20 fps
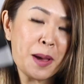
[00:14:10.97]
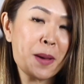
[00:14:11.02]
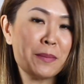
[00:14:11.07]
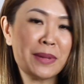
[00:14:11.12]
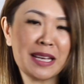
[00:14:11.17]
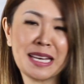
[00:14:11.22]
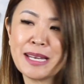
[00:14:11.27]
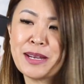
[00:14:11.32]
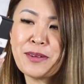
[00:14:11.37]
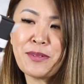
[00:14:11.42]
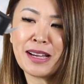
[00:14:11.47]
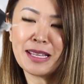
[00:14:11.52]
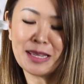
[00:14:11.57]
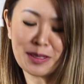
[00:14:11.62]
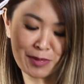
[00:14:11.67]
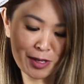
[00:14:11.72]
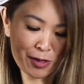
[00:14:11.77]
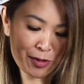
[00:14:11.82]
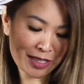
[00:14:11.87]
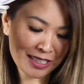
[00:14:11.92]
But anyway,
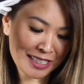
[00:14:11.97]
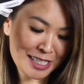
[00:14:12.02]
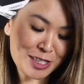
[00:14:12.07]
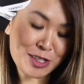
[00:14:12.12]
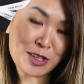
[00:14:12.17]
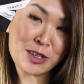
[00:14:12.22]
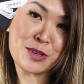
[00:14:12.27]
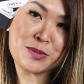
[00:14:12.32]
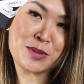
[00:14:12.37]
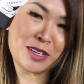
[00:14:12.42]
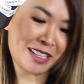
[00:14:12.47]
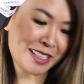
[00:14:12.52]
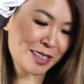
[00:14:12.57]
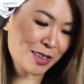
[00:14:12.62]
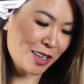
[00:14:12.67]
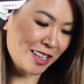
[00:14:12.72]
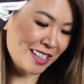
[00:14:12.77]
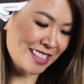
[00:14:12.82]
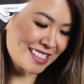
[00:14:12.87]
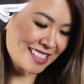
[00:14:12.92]
let me quickly show you what I
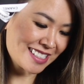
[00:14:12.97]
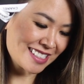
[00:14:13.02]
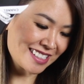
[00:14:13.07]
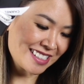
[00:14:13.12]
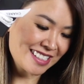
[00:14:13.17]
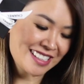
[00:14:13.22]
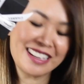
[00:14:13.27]
got.